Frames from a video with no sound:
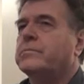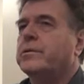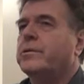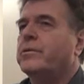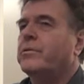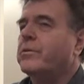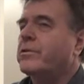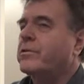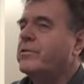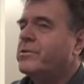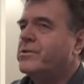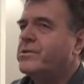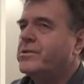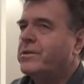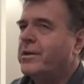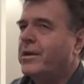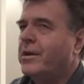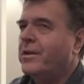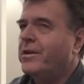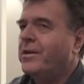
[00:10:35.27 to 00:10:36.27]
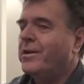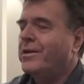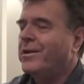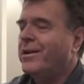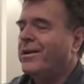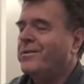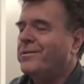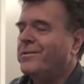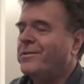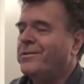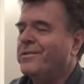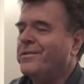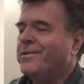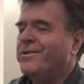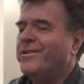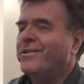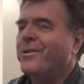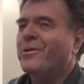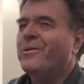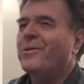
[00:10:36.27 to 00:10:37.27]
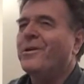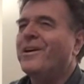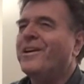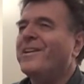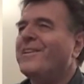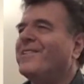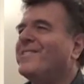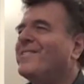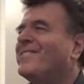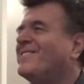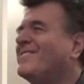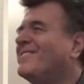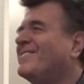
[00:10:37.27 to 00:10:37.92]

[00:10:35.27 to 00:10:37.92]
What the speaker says: You don't understand it. You know what?